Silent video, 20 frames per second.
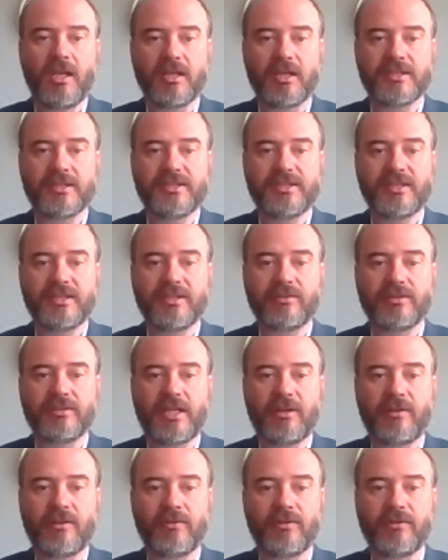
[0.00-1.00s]
cell
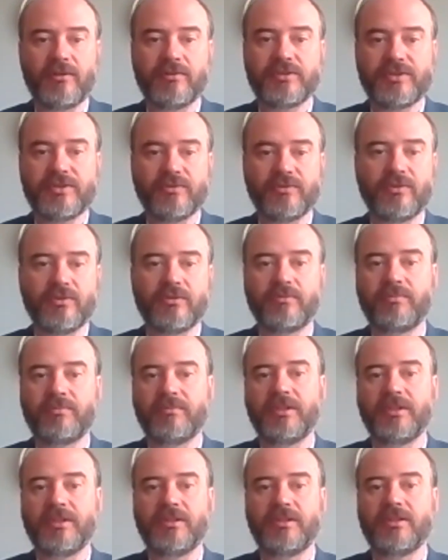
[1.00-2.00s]
towers or
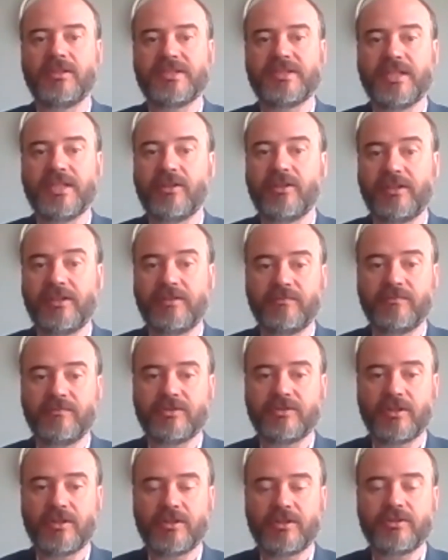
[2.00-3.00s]
cell
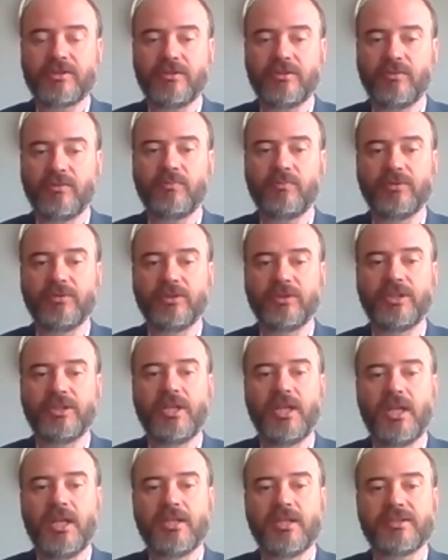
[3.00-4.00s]
infrastructure would
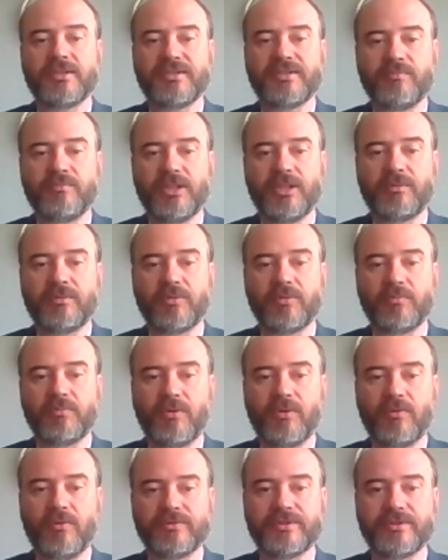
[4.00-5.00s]
submit
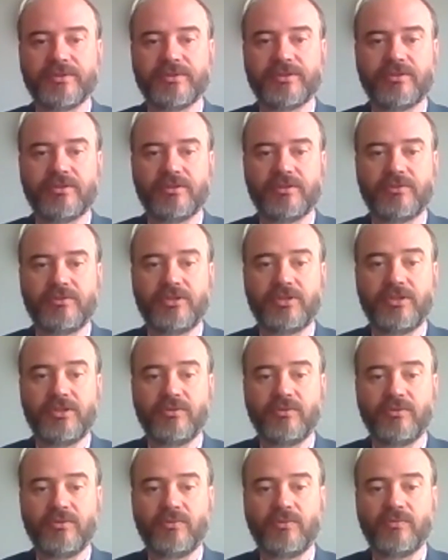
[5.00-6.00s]
proposals
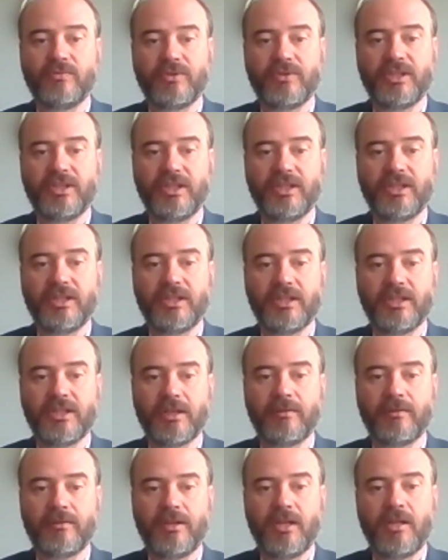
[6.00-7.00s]
to the
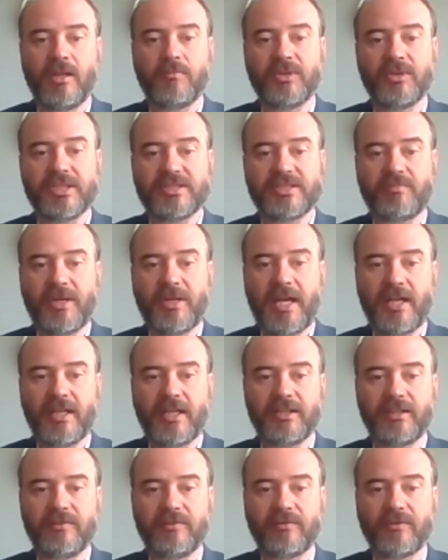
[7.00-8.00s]

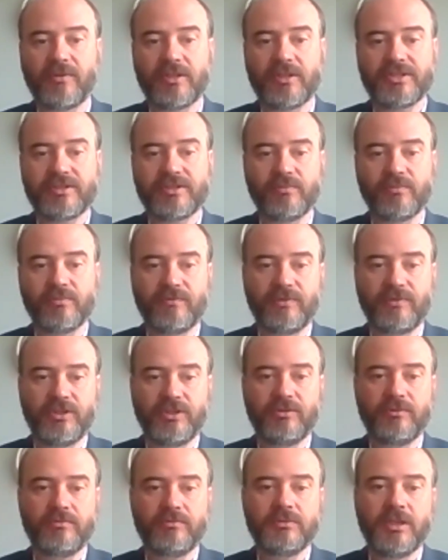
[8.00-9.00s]
municipality for us to
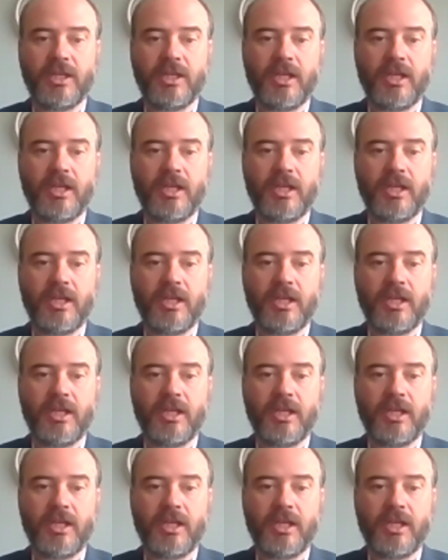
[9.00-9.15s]
review.